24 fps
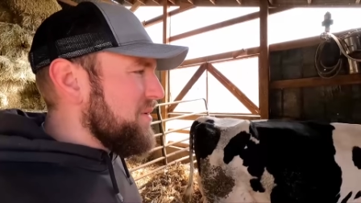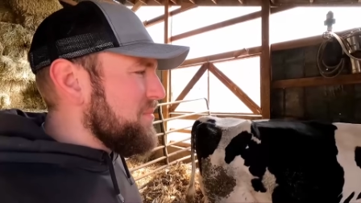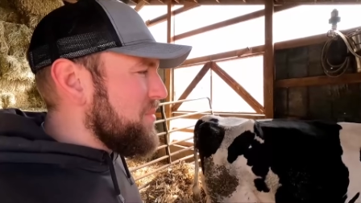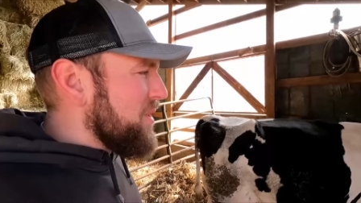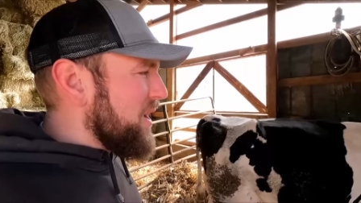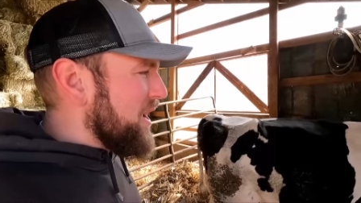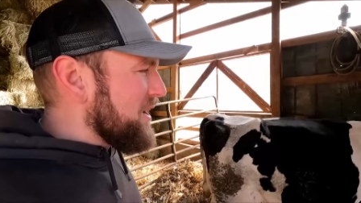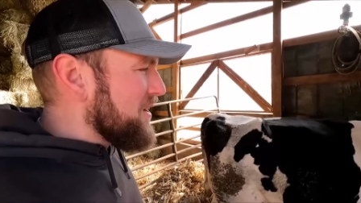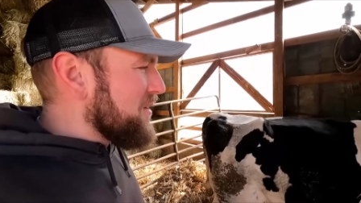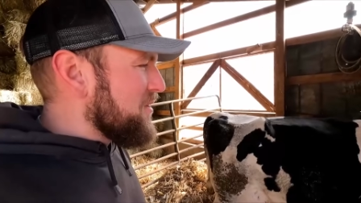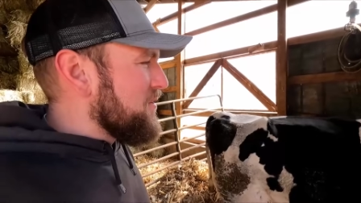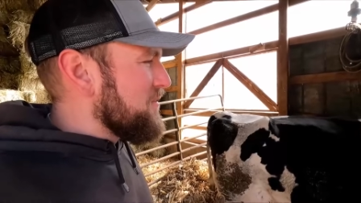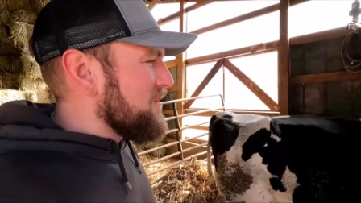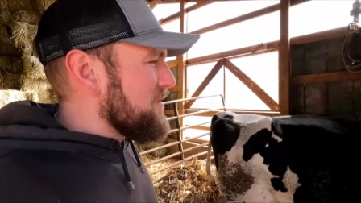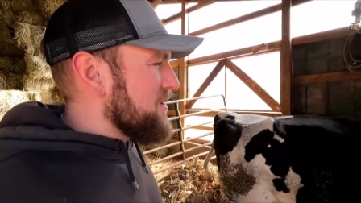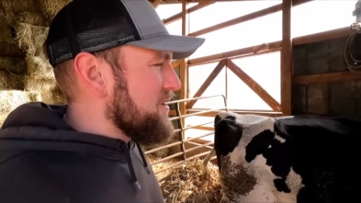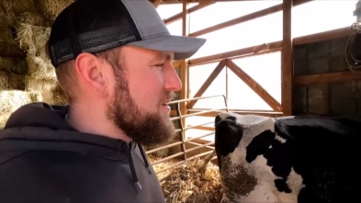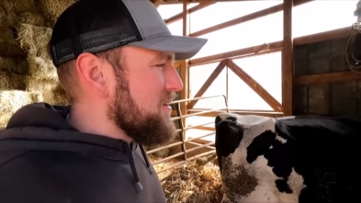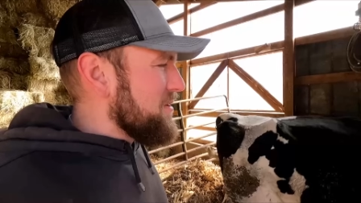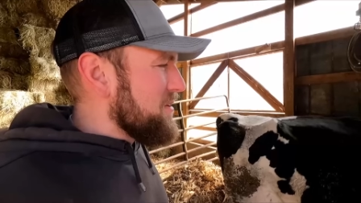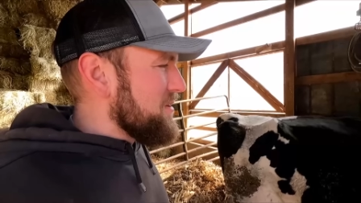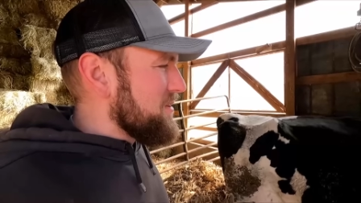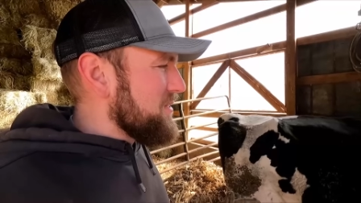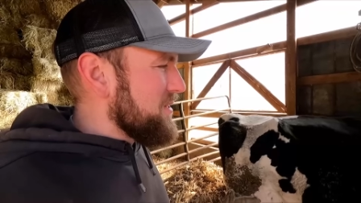Now back over
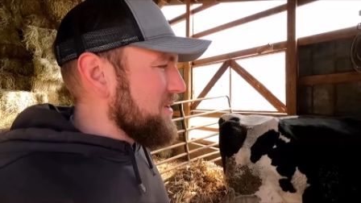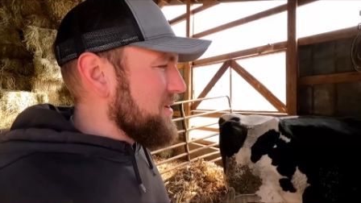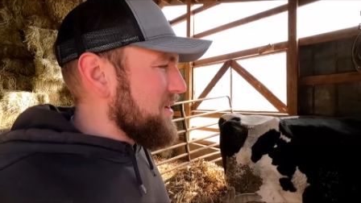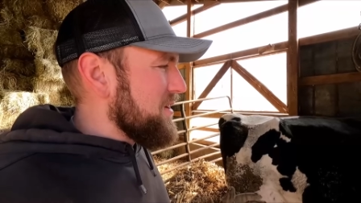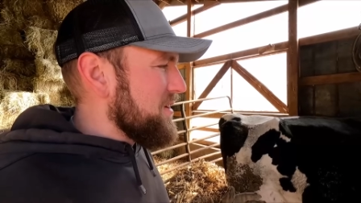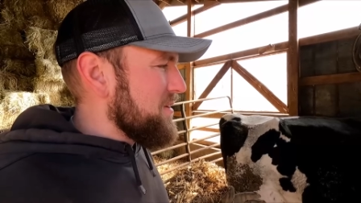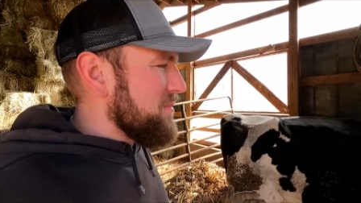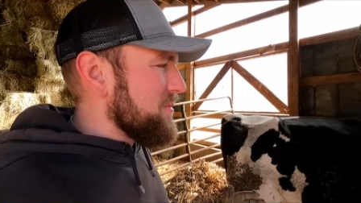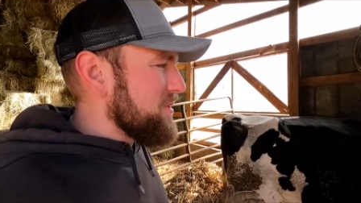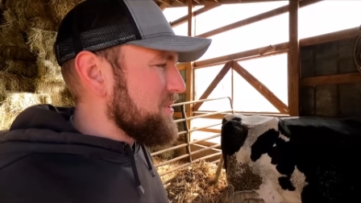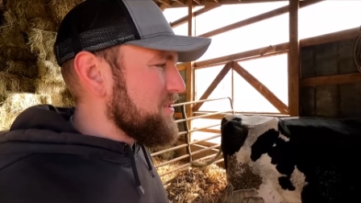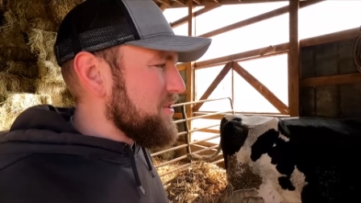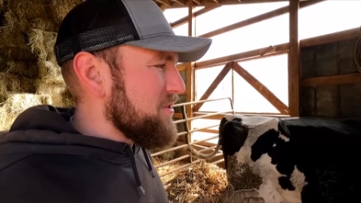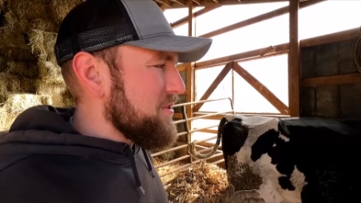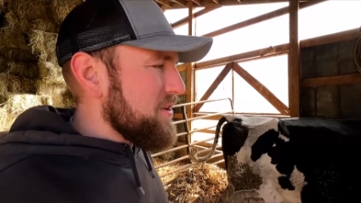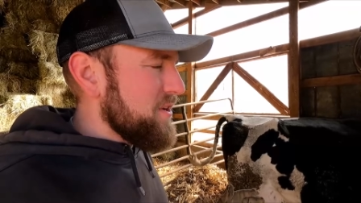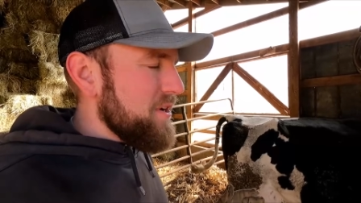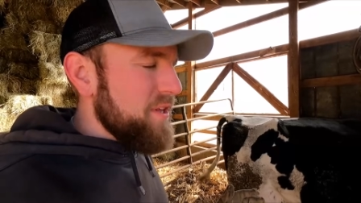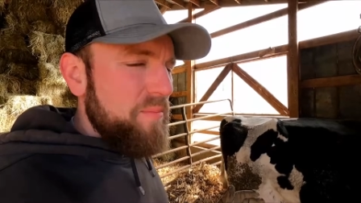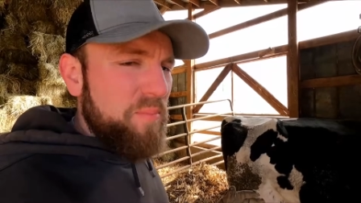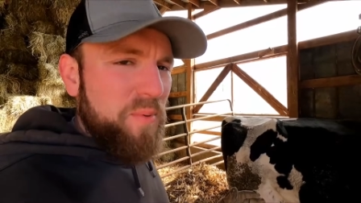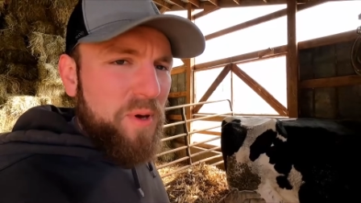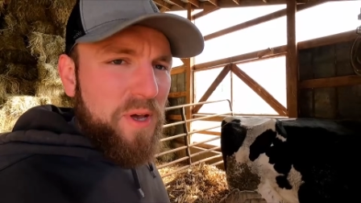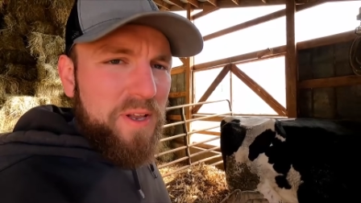here in the
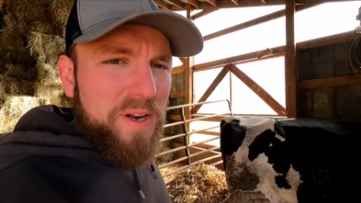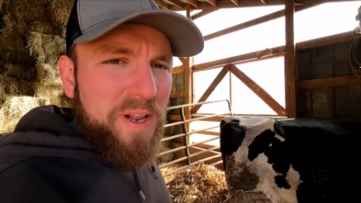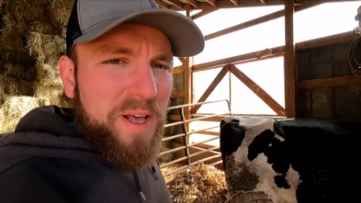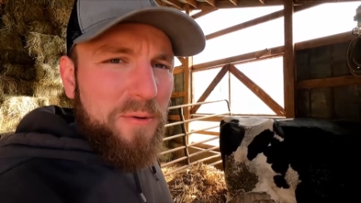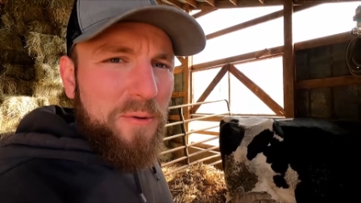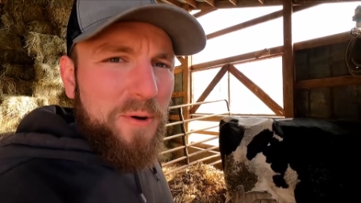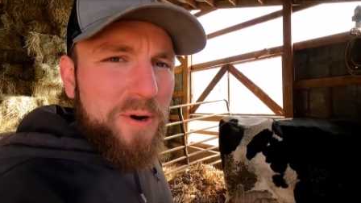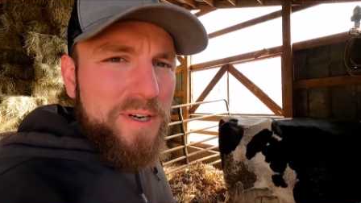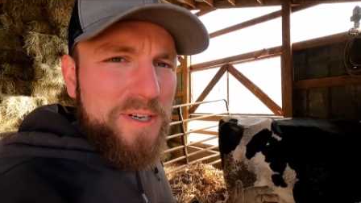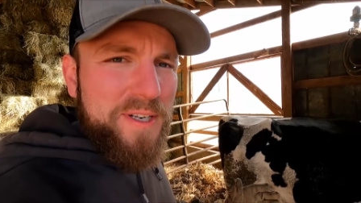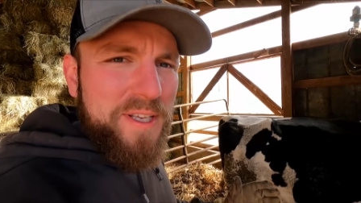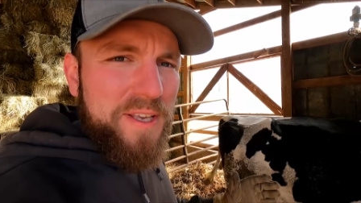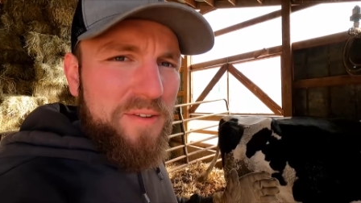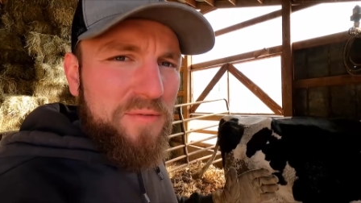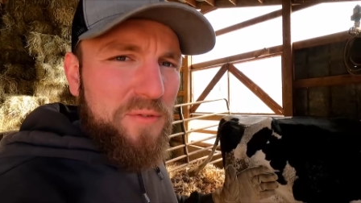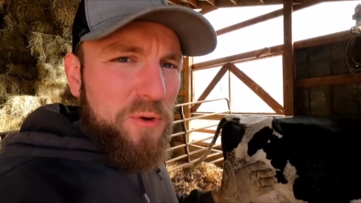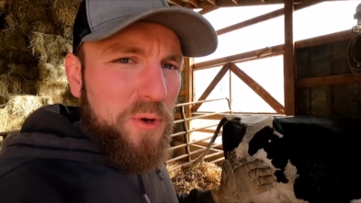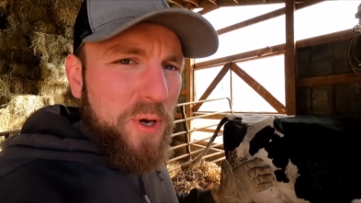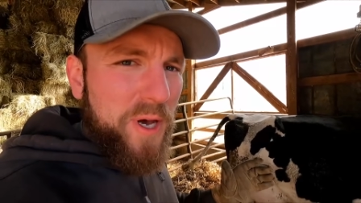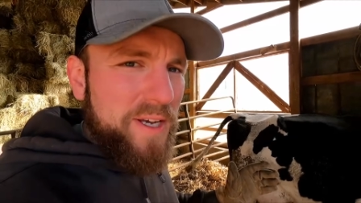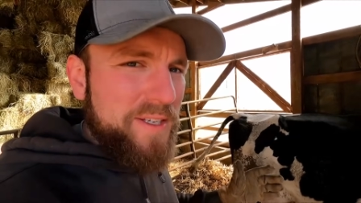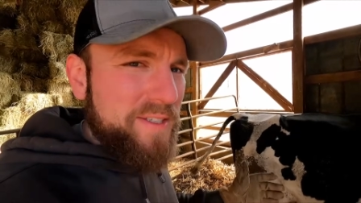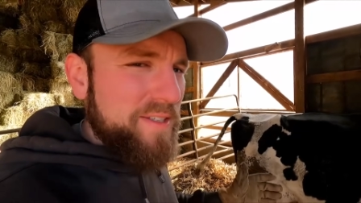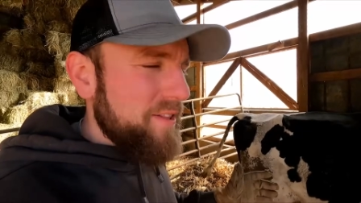maternity pen, I wanted to give
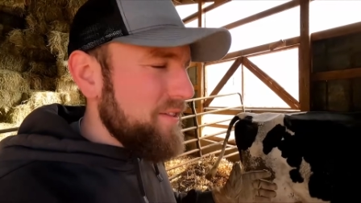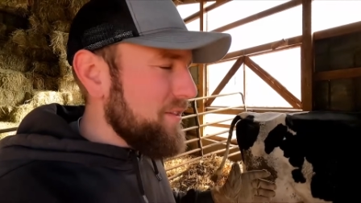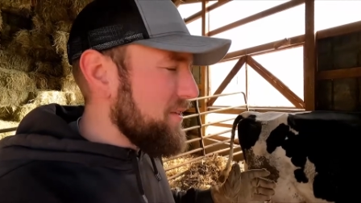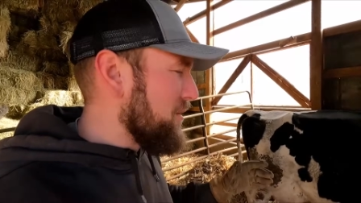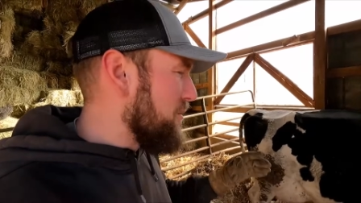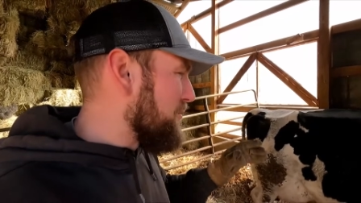you guys the